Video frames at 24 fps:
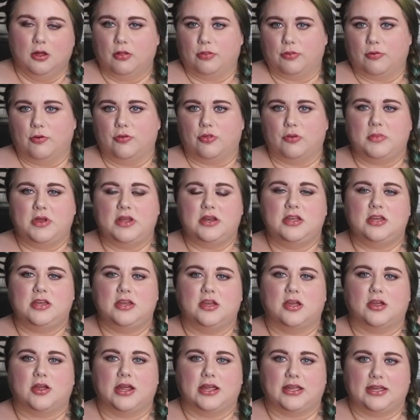throw them in
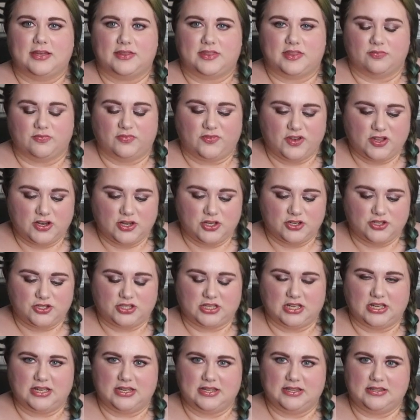here and get them
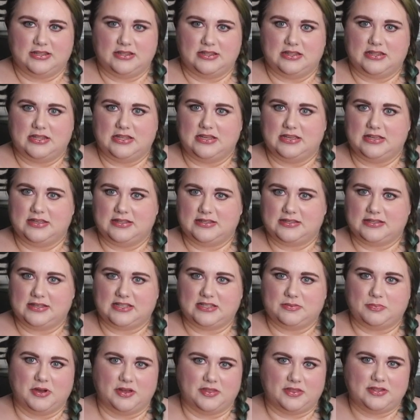finished in the
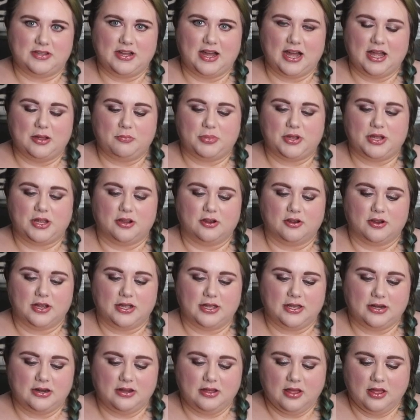six month time
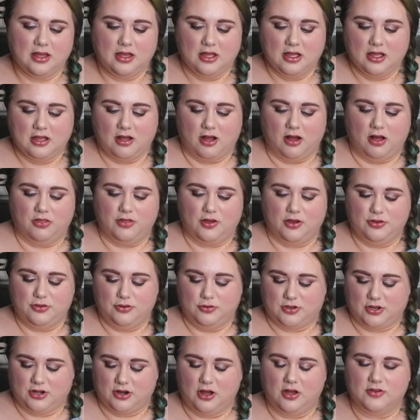period. Although
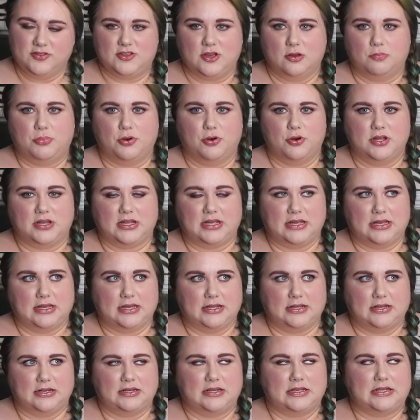you can also put
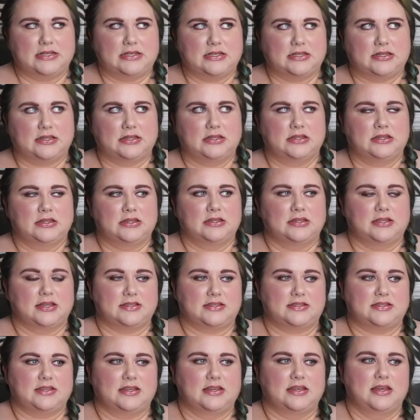in,
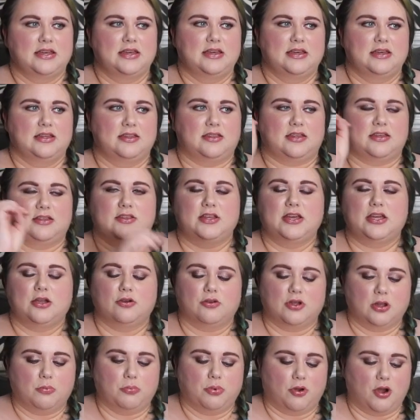let's see, the
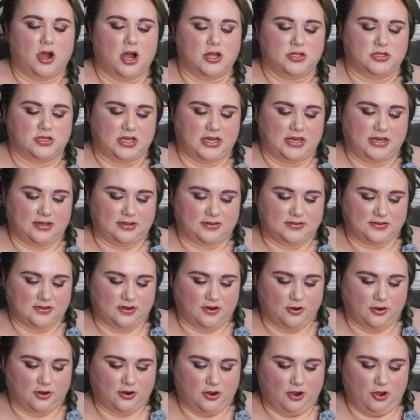lingering projects
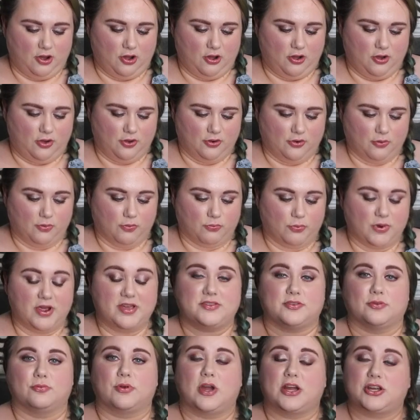are called
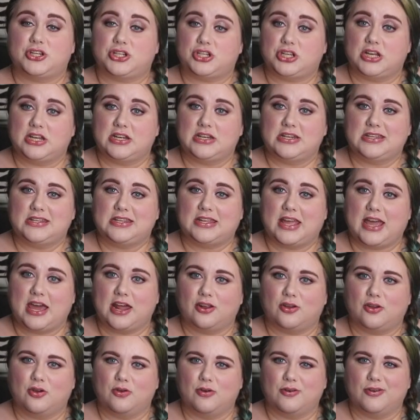resurrection
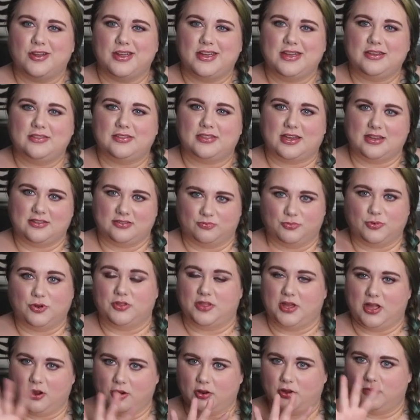category. That Well,
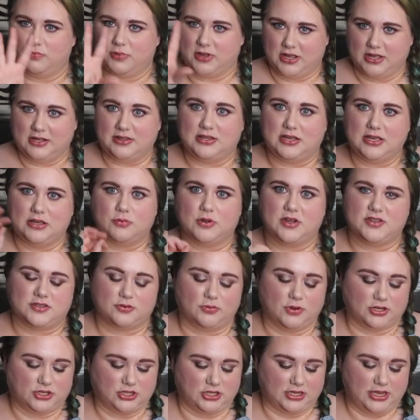they are in the
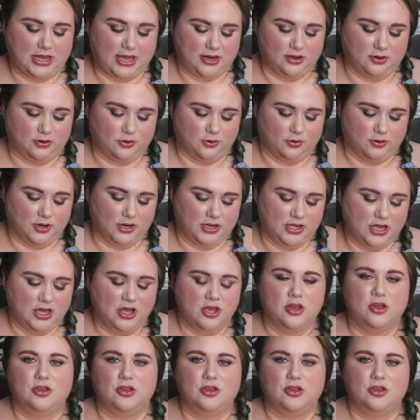resurrection category.